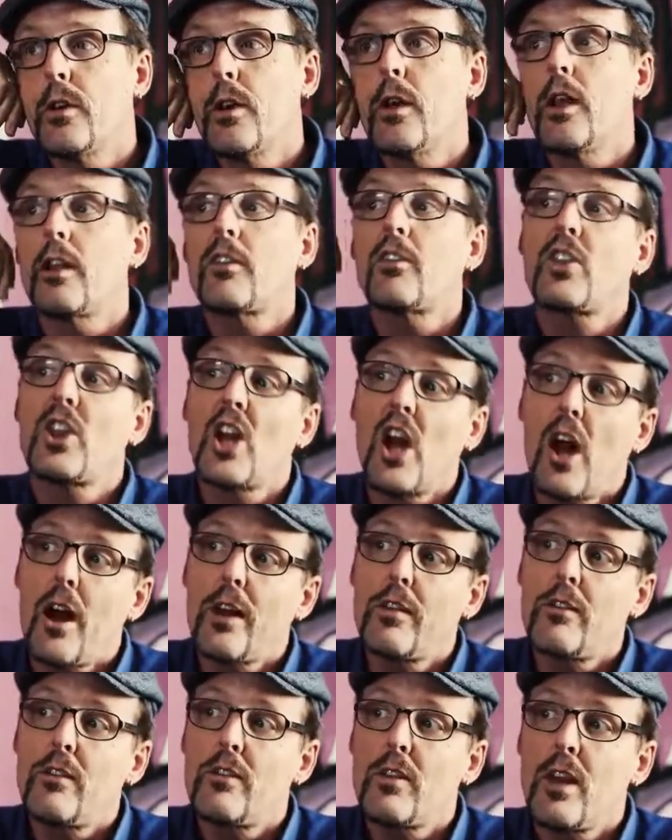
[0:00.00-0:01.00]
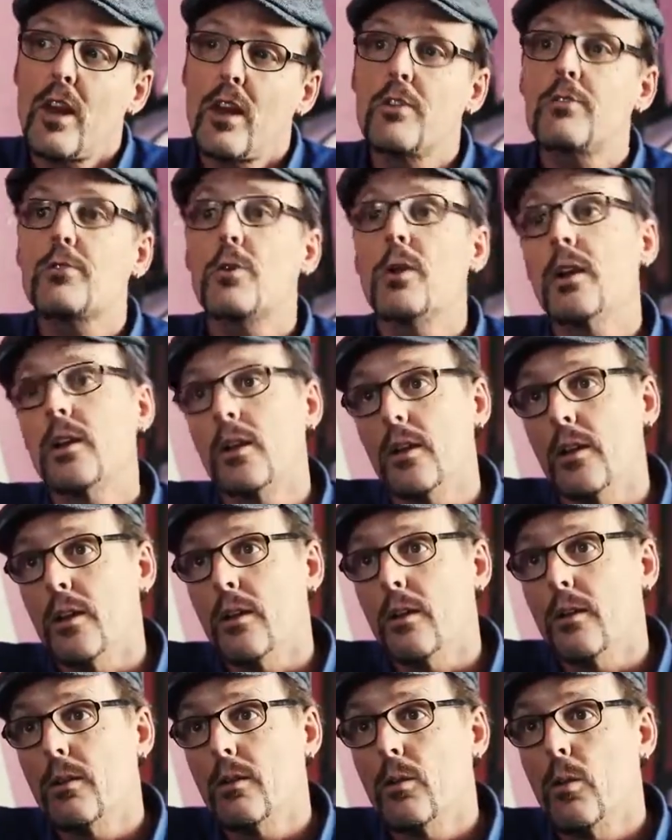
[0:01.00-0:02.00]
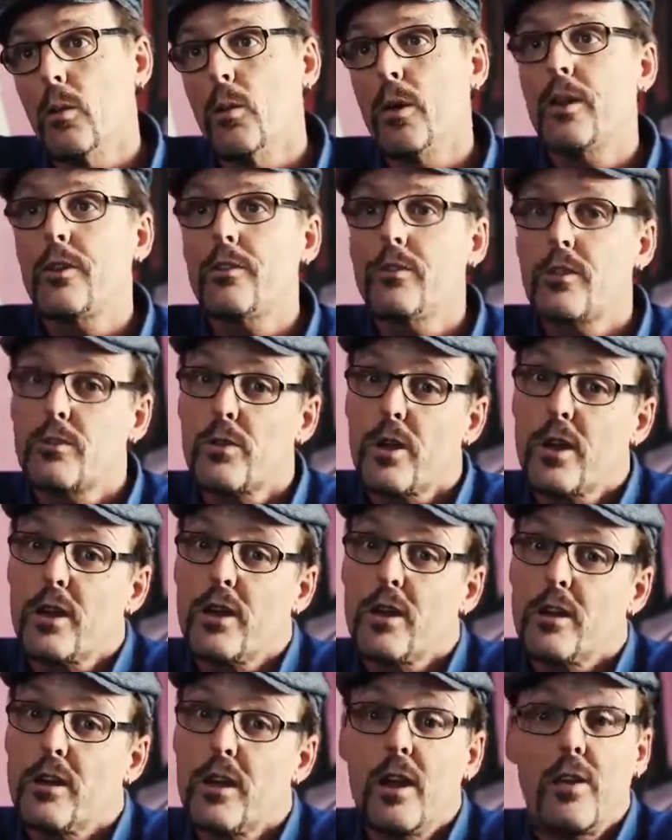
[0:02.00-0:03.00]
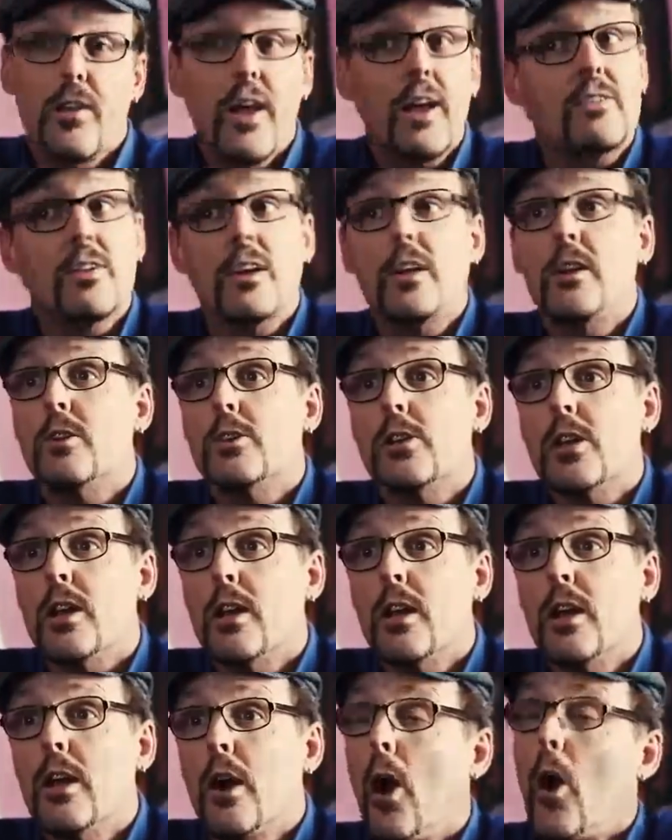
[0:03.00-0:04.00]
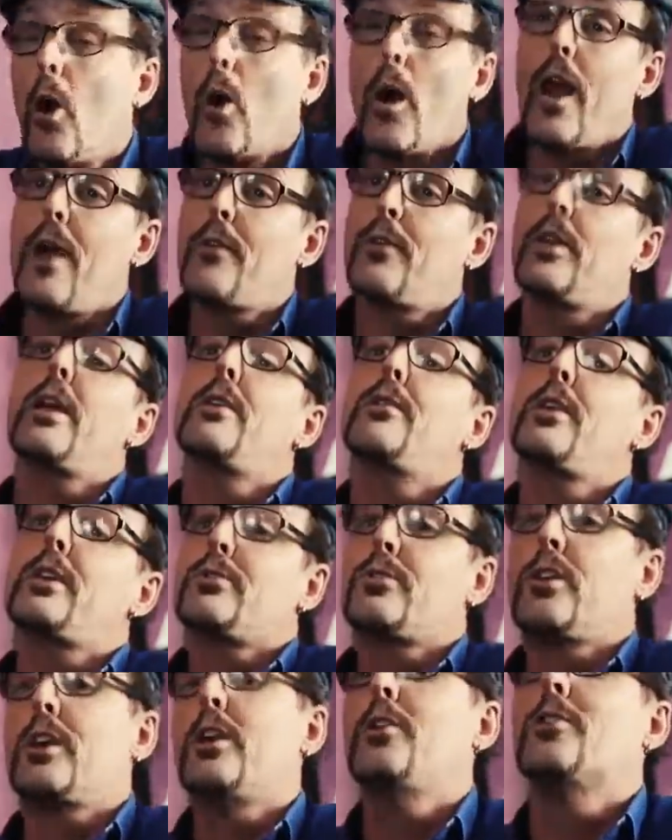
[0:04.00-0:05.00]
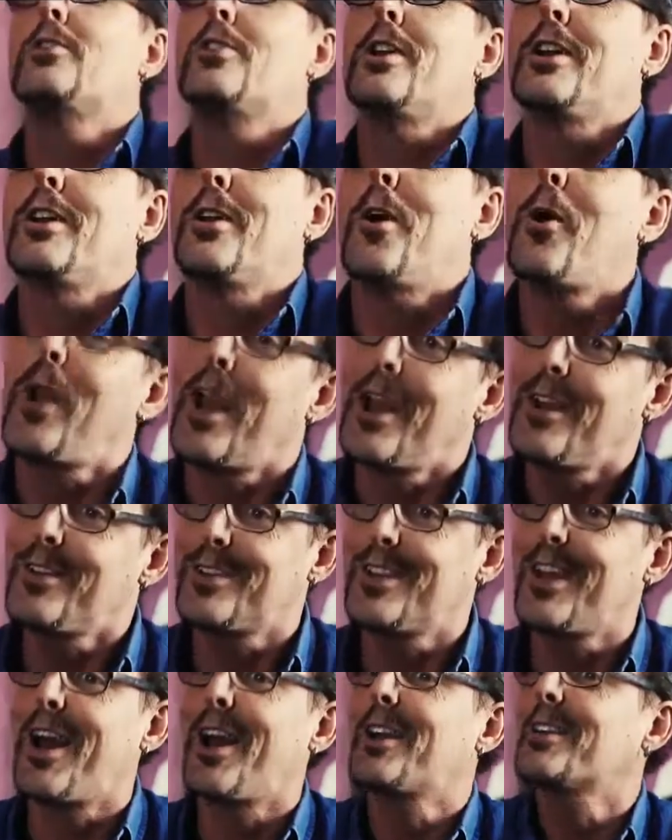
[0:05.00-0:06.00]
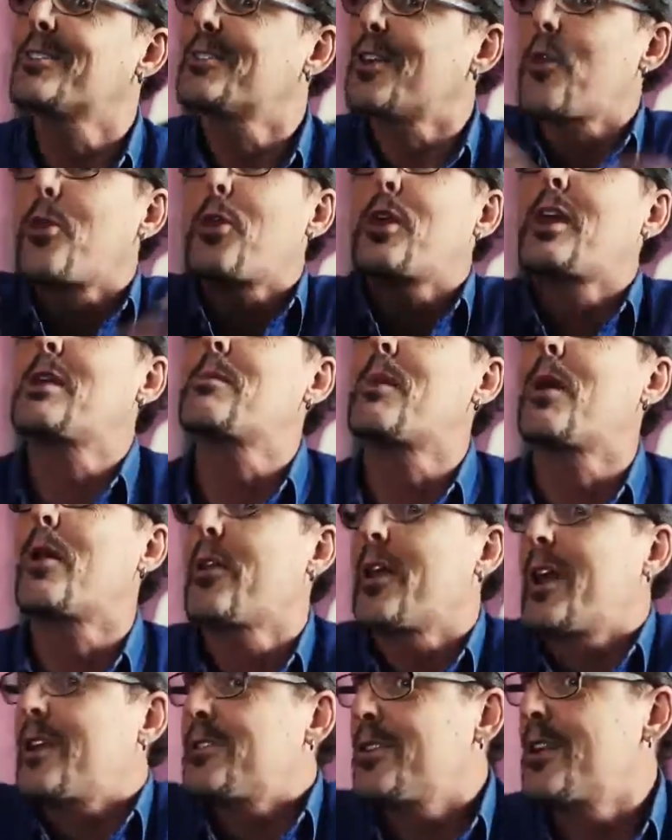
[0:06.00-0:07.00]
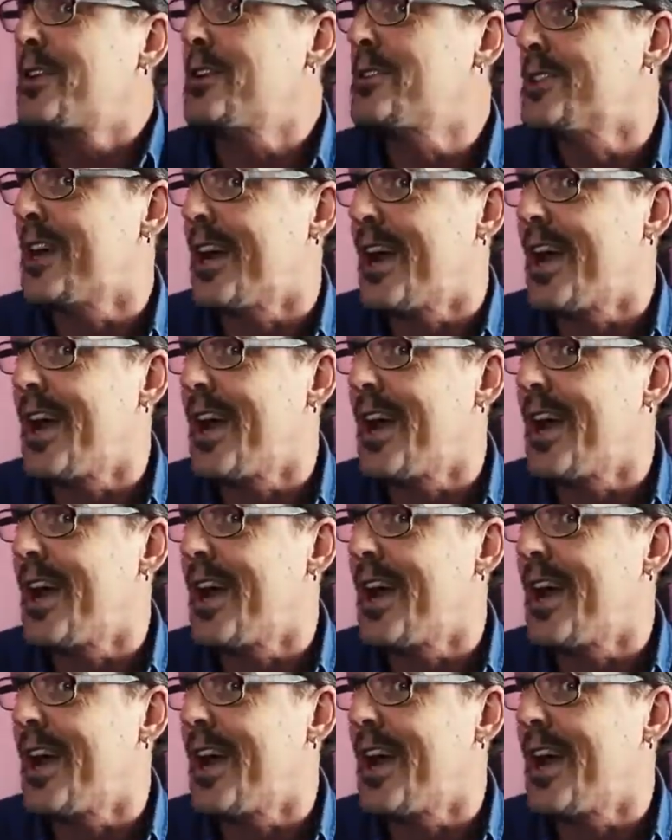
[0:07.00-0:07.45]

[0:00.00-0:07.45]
It's thoughts and adrenaline. But what is adrenaline? That's energy. Oh, I have a lot of extra energy. Okay, see, I can start thinking about all the extra energy I